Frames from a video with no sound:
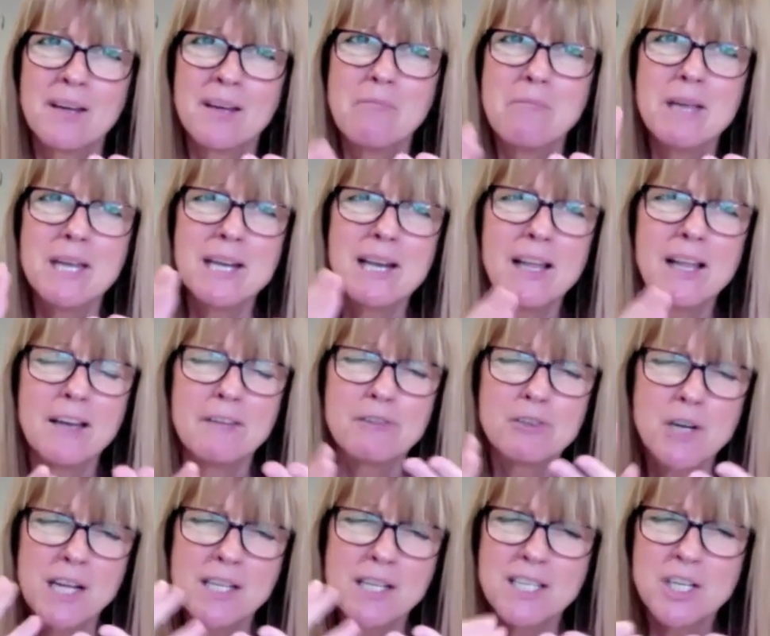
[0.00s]
midlife
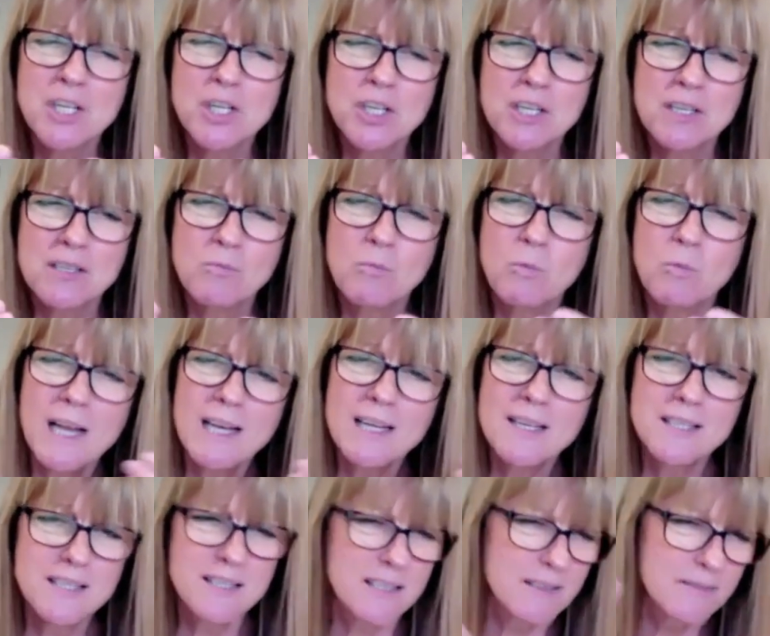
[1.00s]
transition as well
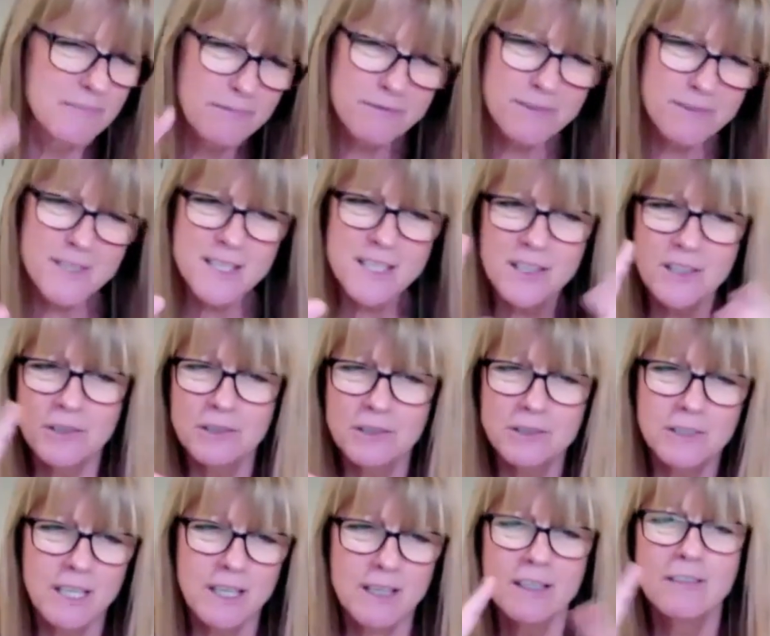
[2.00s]
as the
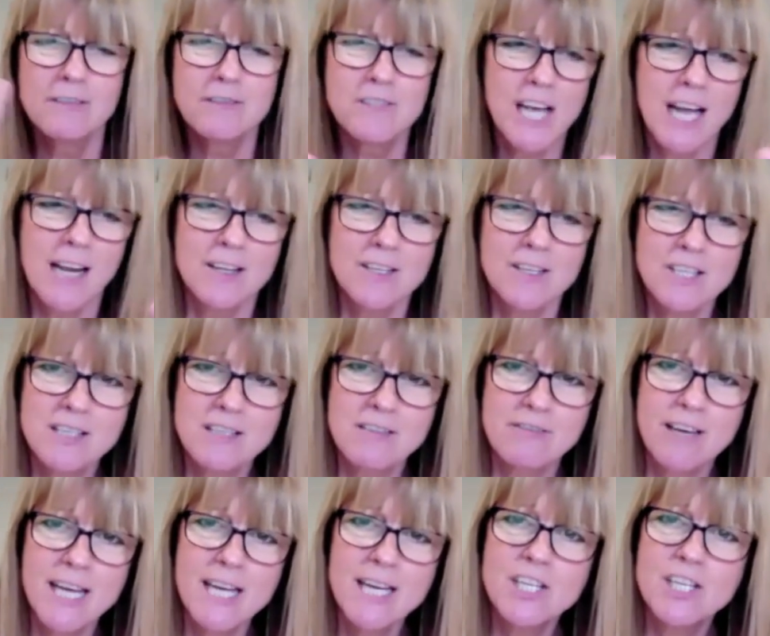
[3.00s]
physical kind of challenges
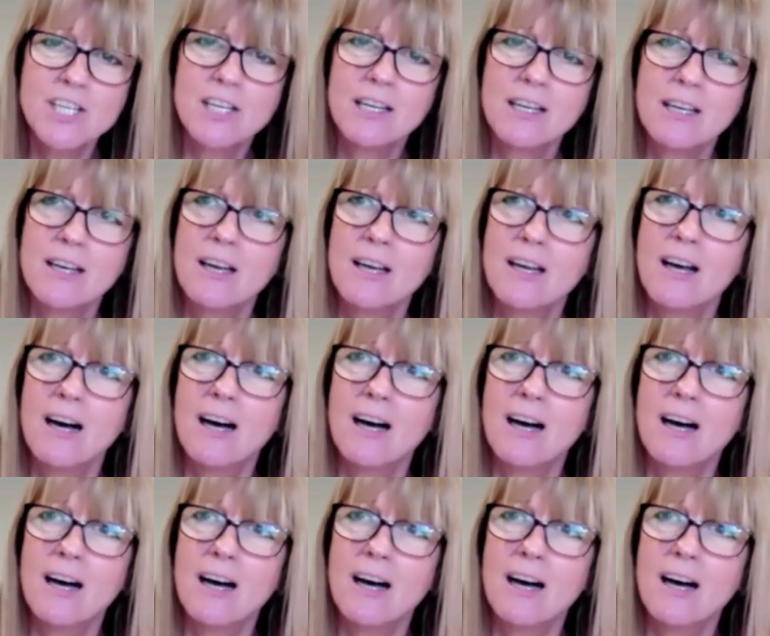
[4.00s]
of aging